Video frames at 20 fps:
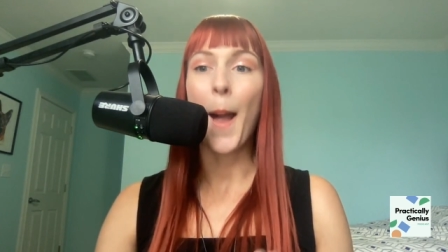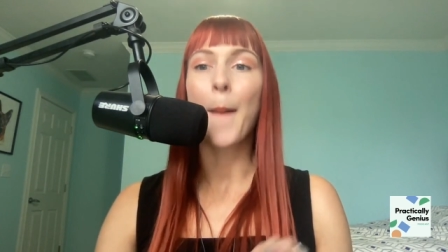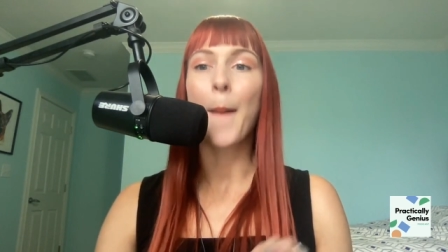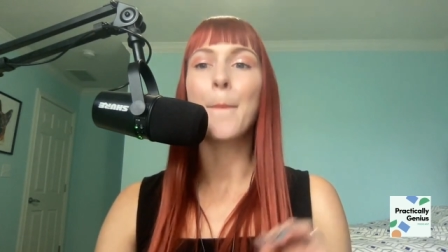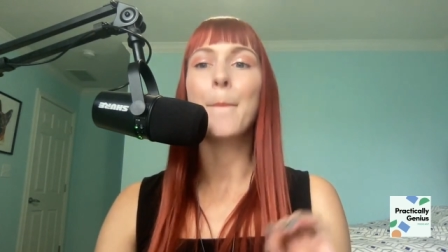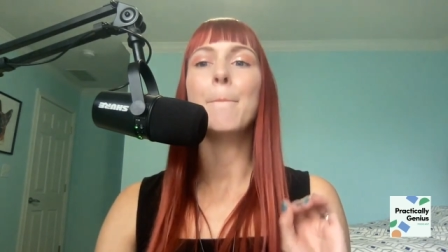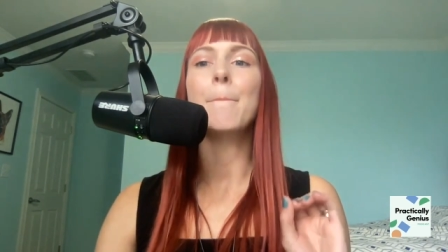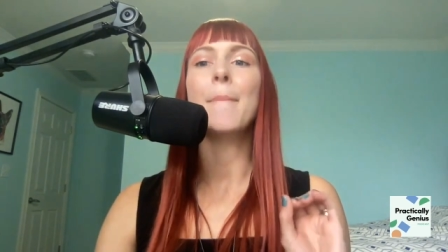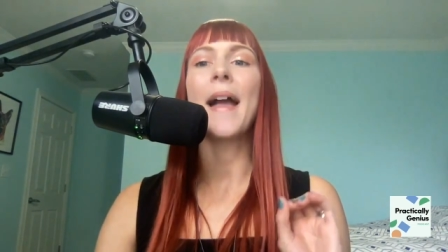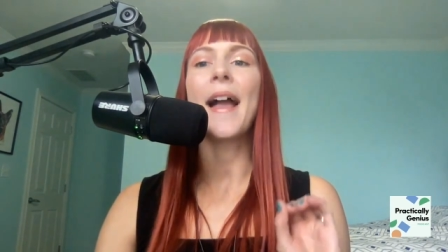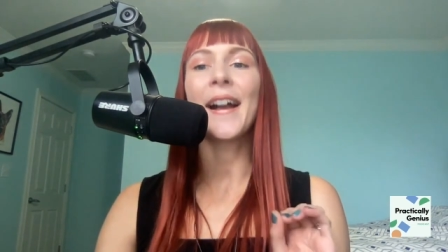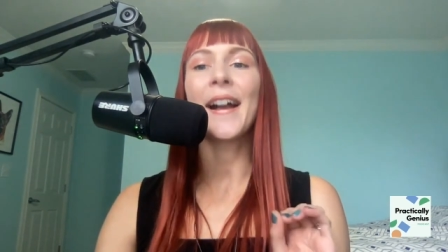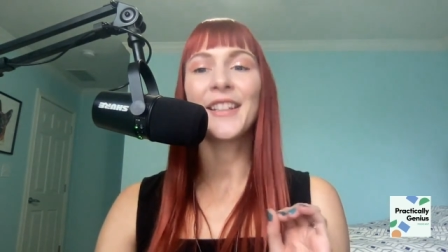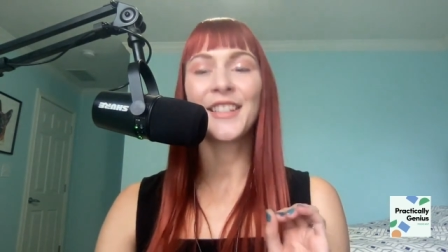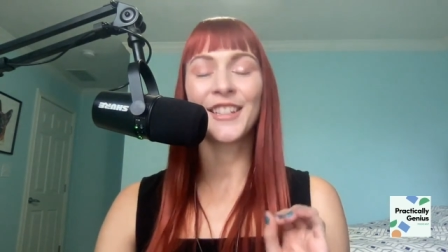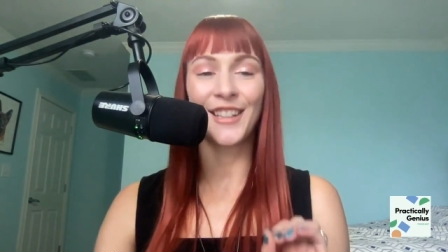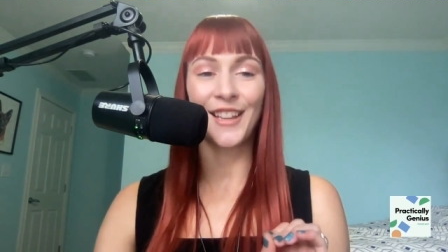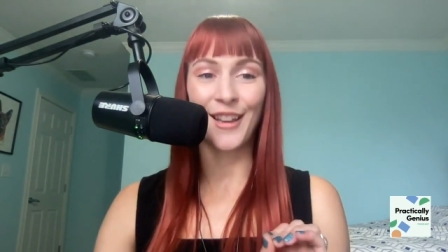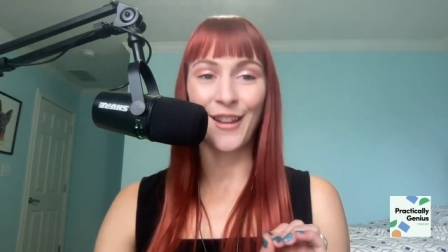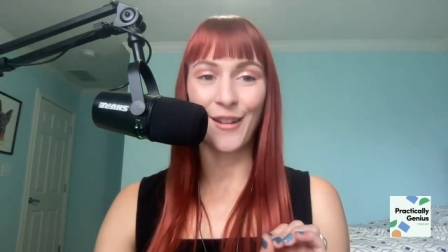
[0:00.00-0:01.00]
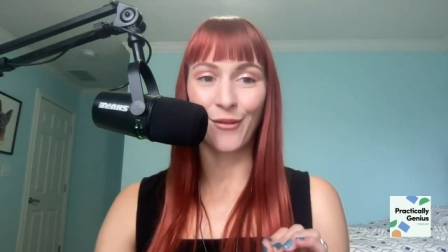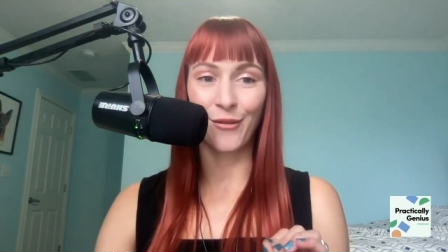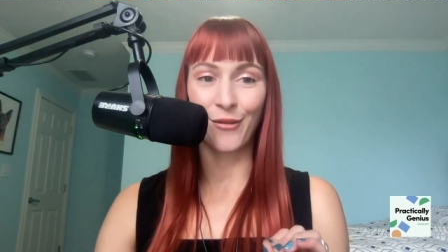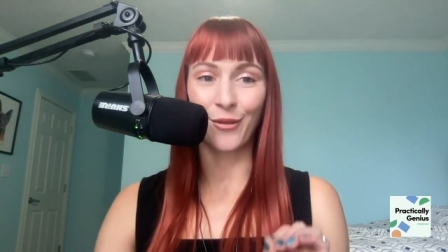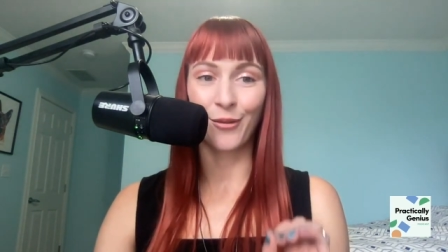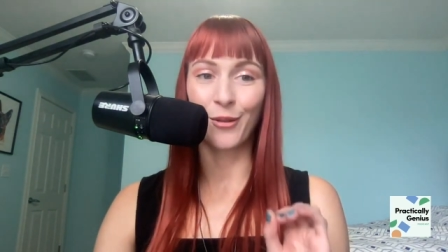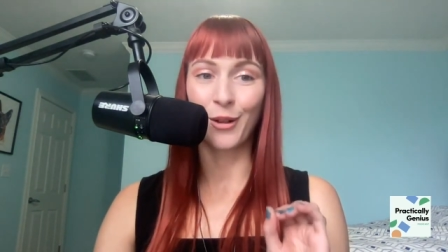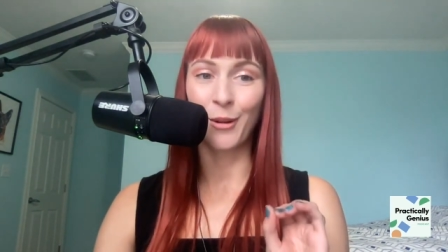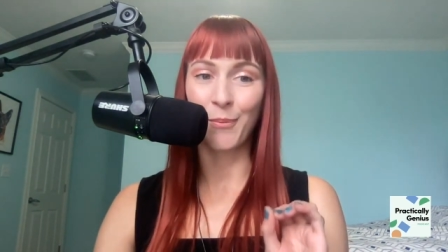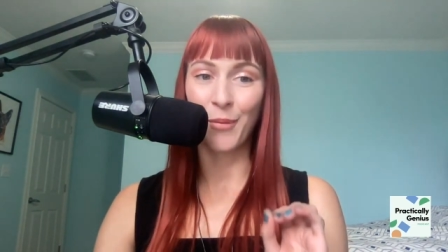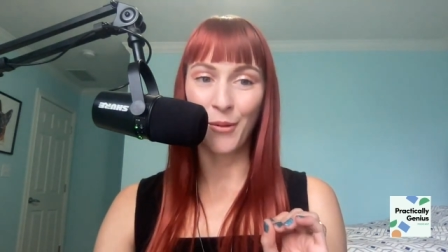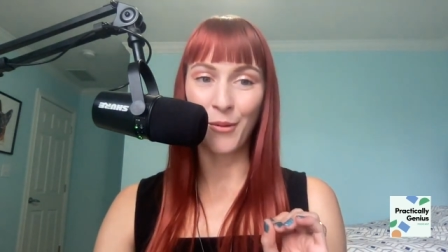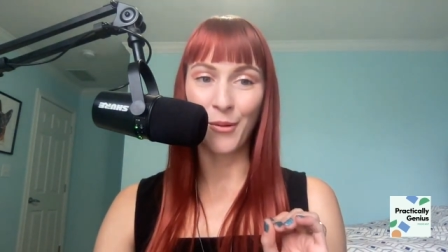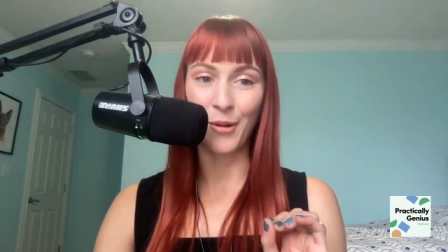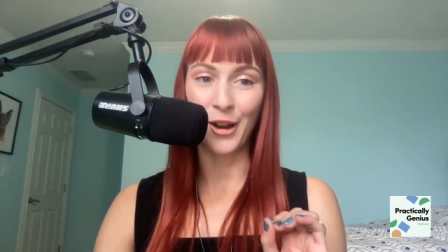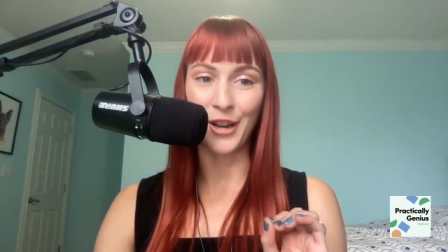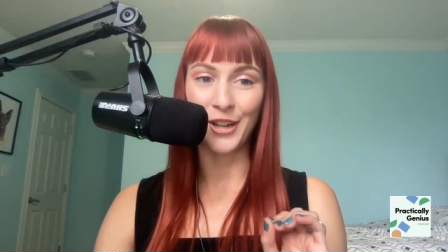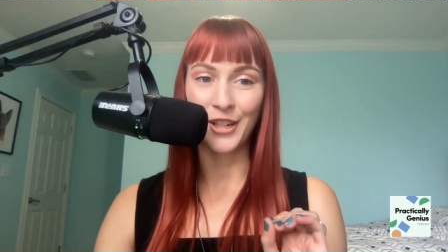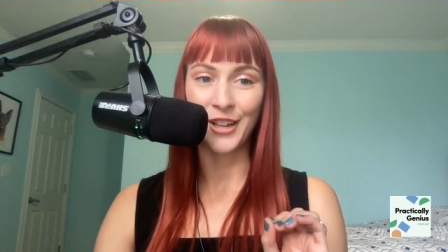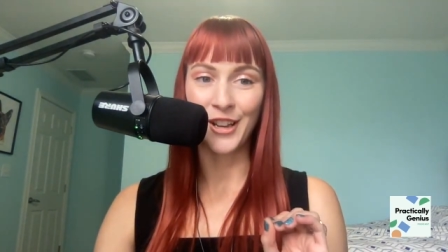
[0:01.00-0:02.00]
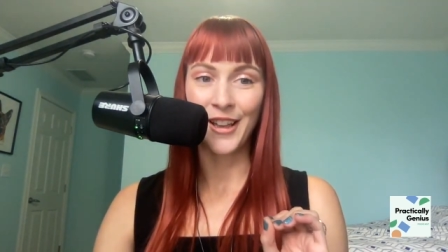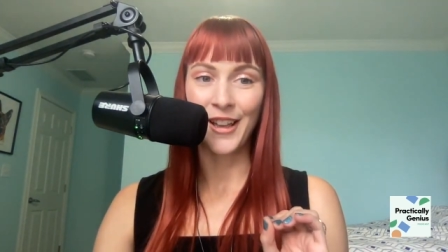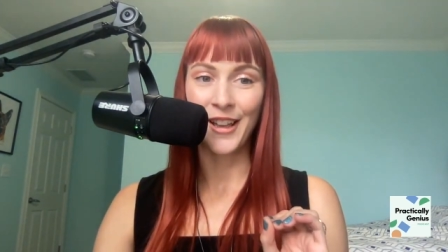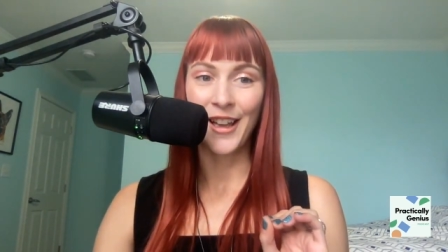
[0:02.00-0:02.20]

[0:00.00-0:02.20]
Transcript: massive report